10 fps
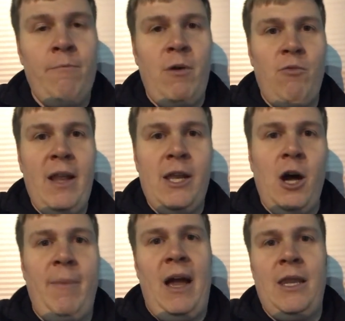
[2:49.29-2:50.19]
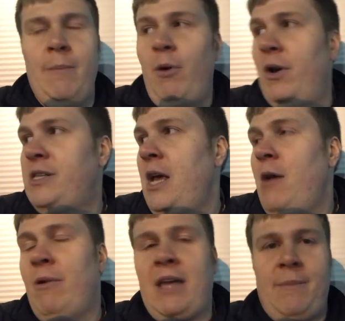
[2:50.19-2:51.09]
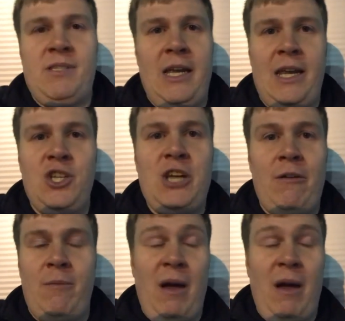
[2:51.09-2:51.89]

We really got behind the boys. We kept singing, shouting.